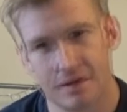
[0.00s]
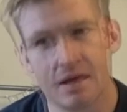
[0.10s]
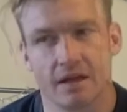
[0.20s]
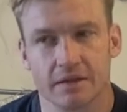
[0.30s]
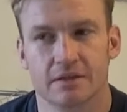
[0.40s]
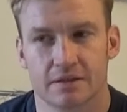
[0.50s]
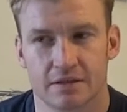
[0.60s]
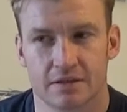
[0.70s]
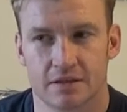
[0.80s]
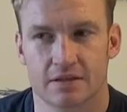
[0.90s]
Yeah, I think
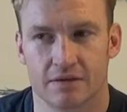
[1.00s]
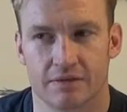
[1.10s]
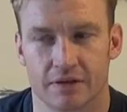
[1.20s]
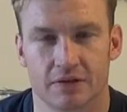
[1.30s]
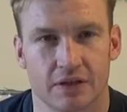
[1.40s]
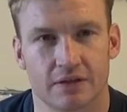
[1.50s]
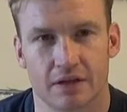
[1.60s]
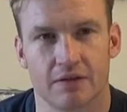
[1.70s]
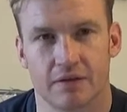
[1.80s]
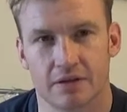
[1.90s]
the suffering I've seen has
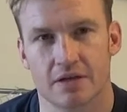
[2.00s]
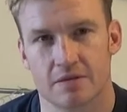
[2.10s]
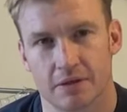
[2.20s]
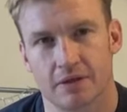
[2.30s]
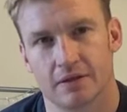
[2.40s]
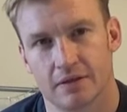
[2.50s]
definitely changed me.